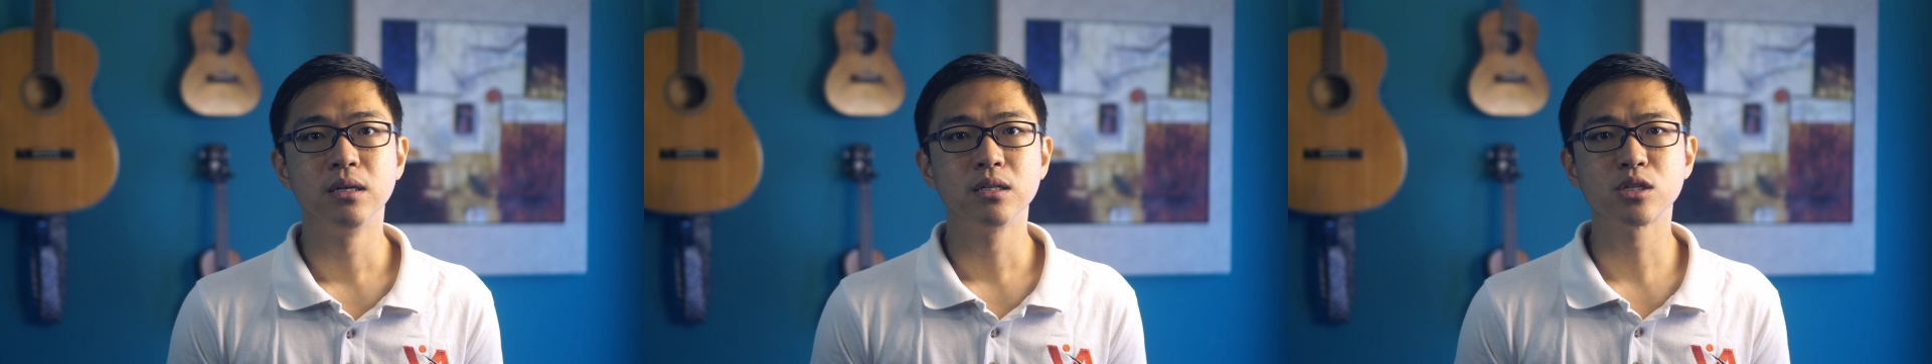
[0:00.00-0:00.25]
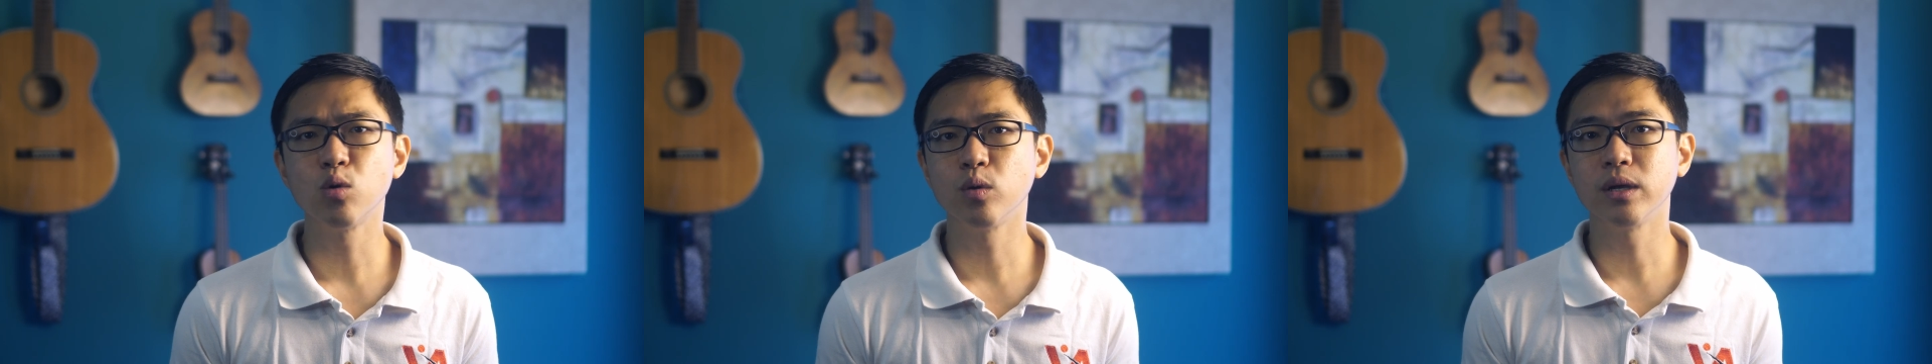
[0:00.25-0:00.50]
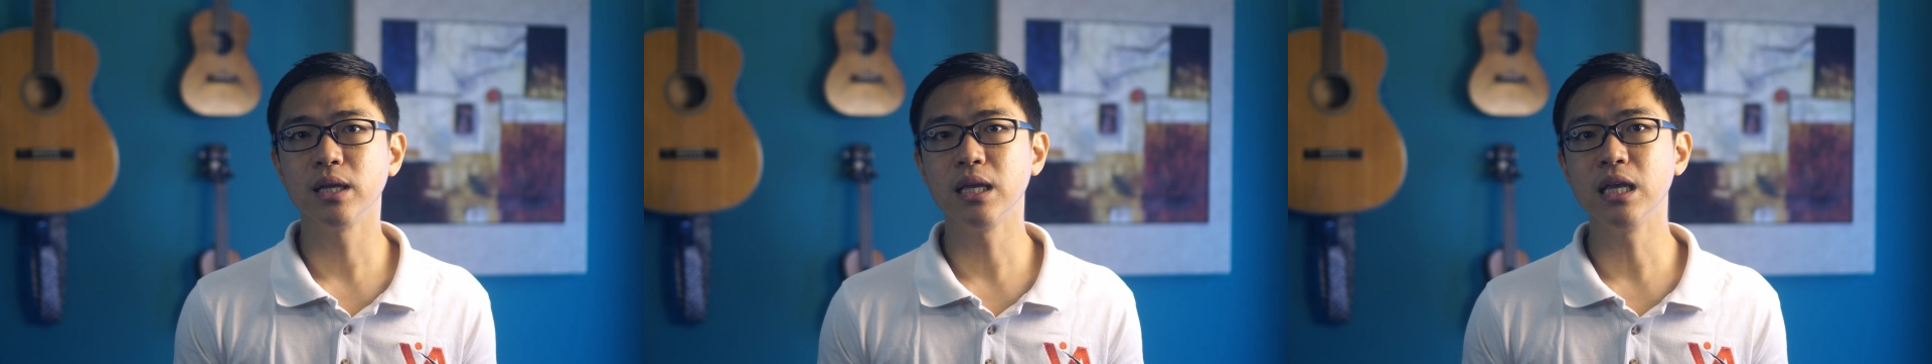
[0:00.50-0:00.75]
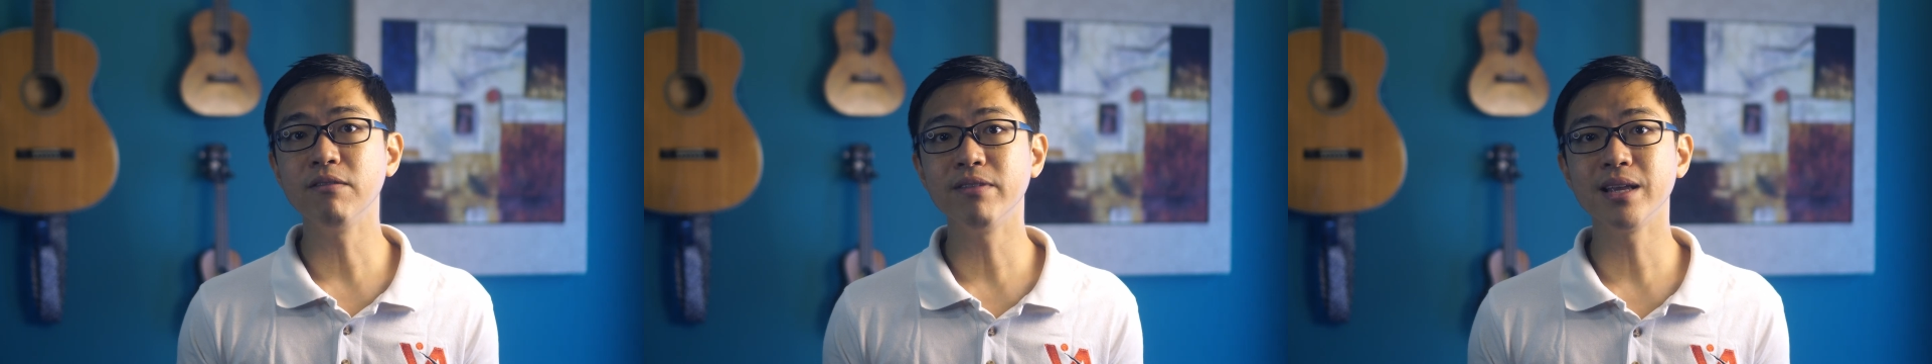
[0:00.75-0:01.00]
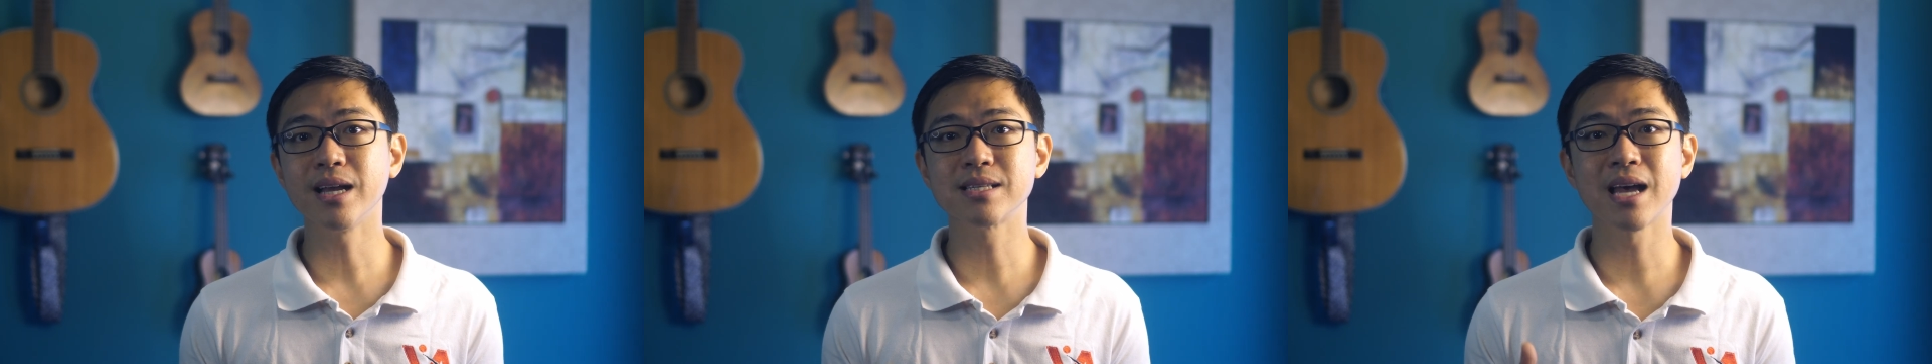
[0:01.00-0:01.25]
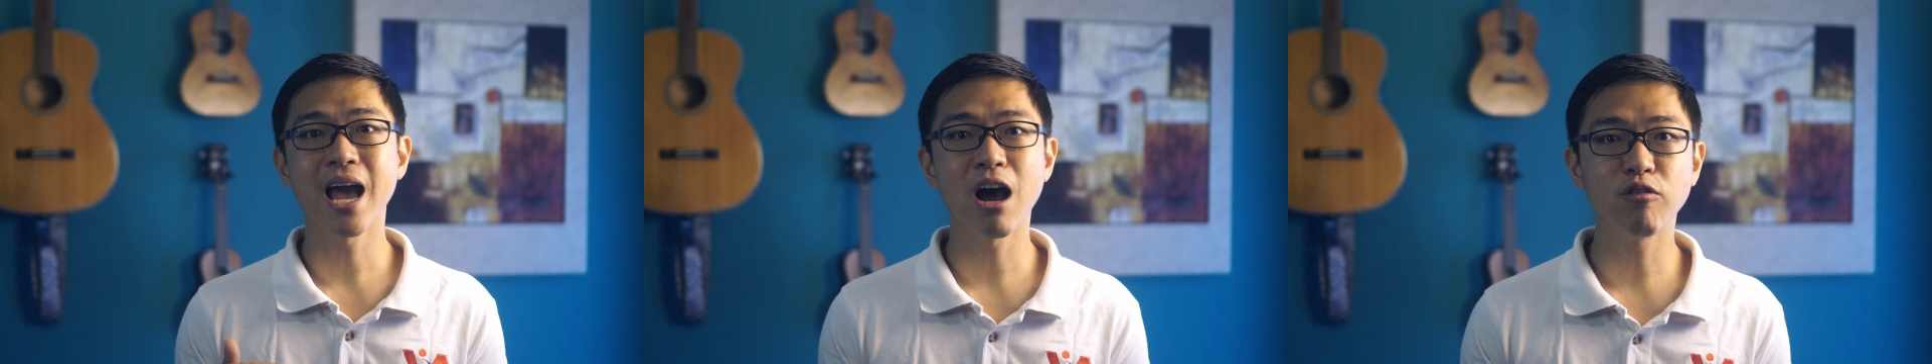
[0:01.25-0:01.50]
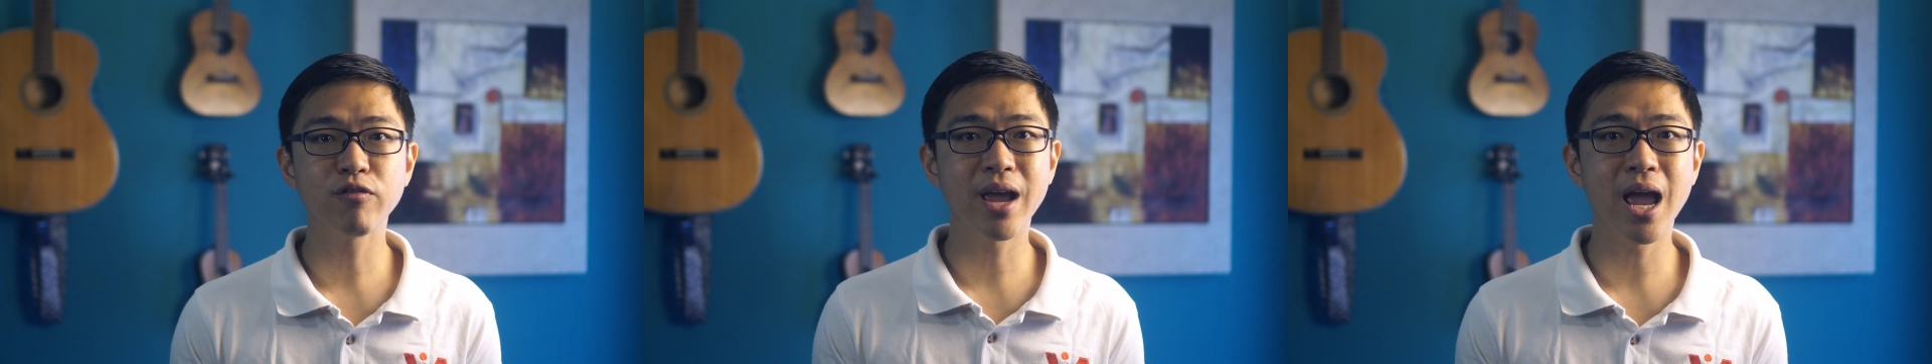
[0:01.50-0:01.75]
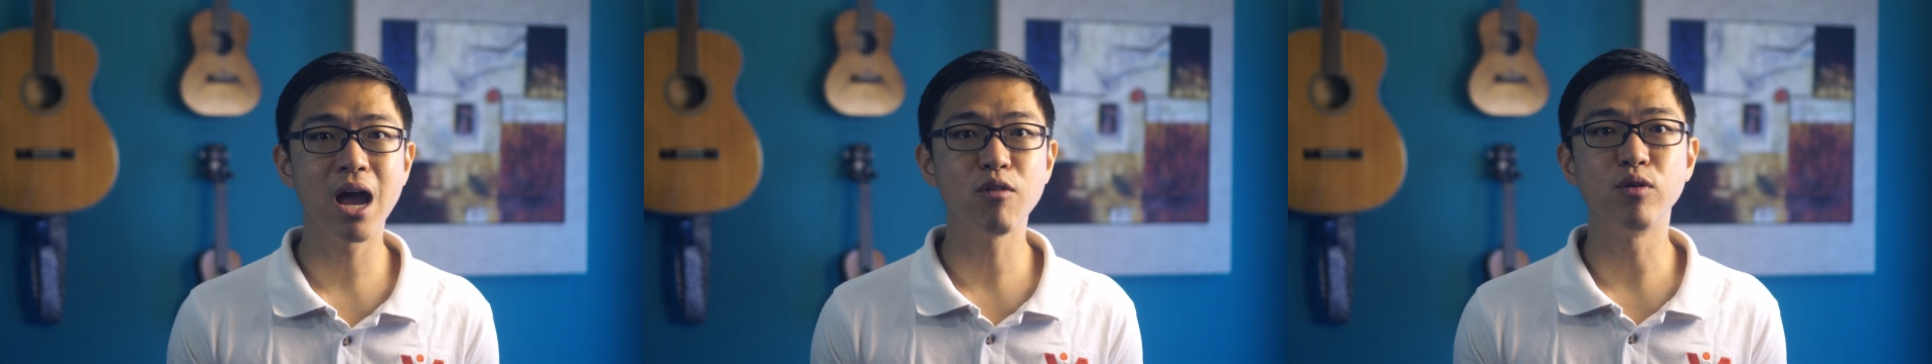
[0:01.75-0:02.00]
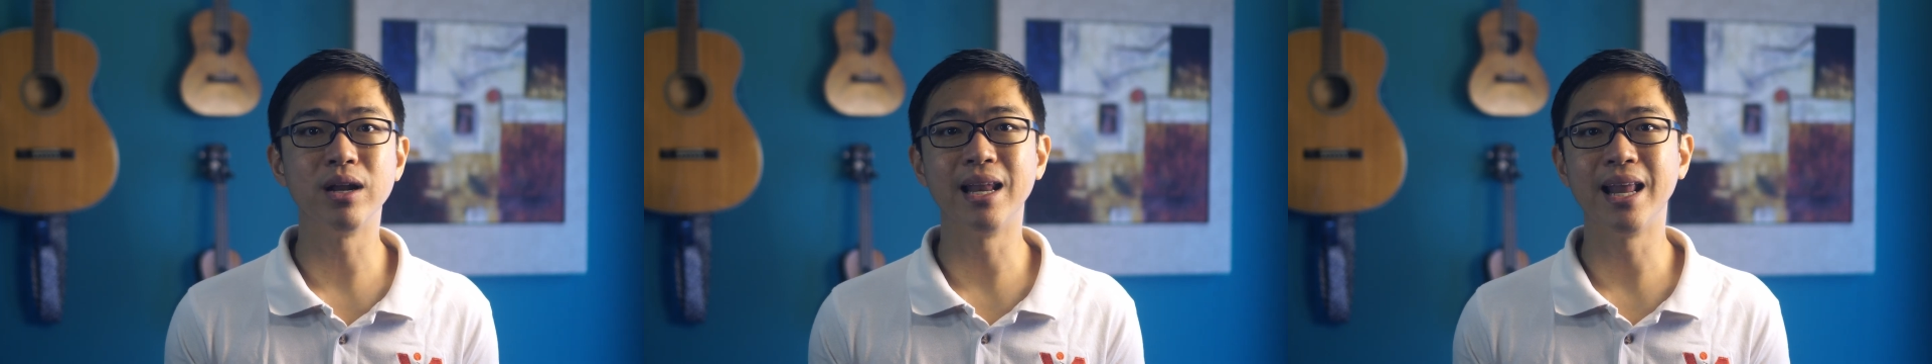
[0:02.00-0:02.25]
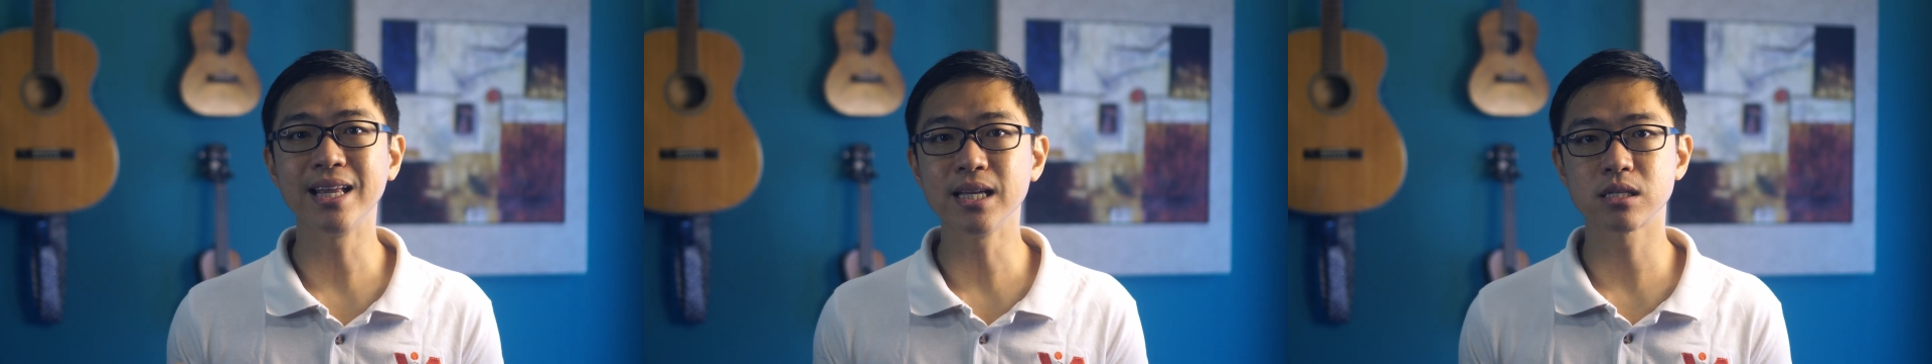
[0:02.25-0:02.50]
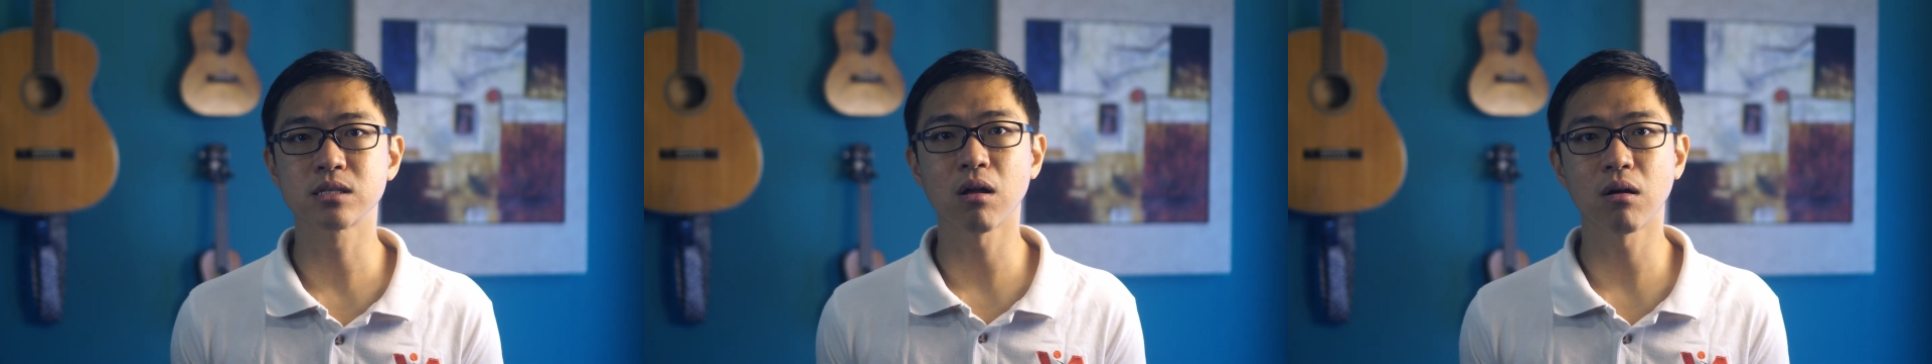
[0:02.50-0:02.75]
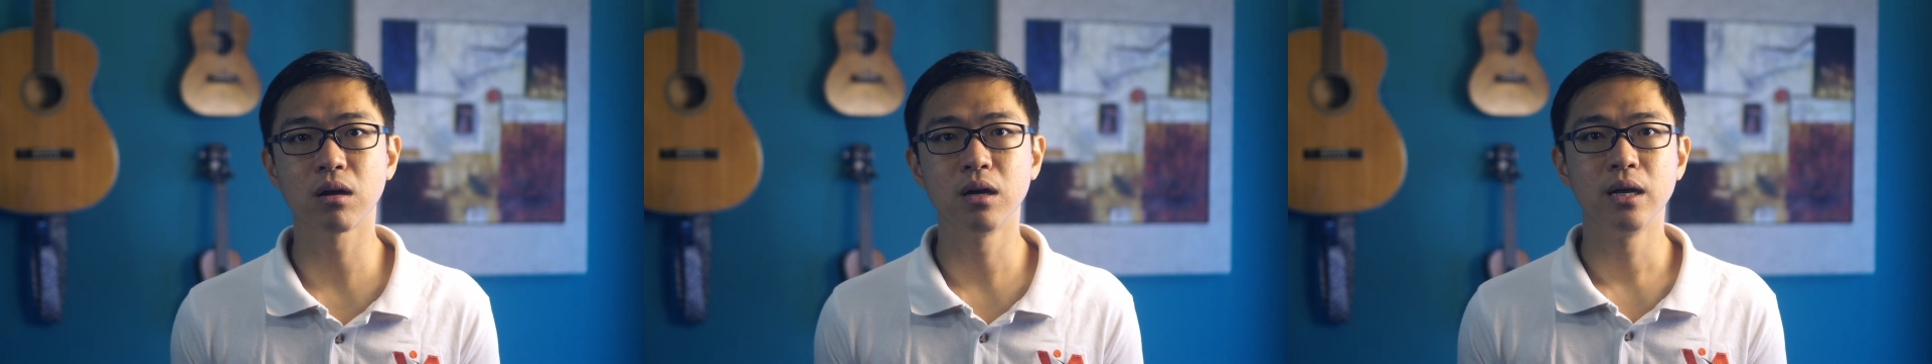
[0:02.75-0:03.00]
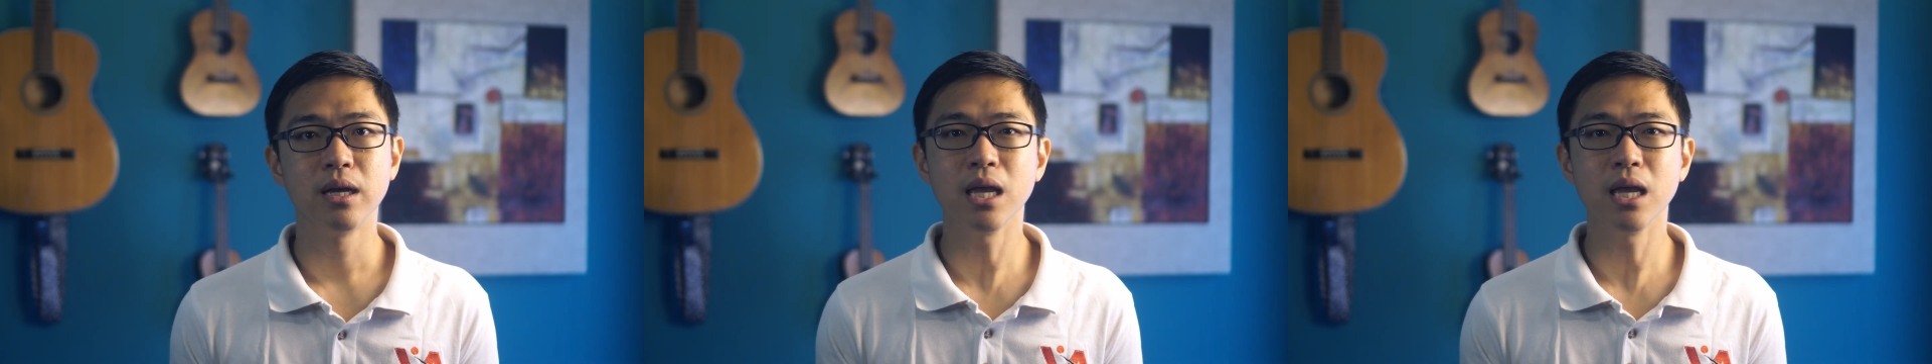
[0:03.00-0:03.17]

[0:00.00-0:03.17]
So even as a healthcare-related stock,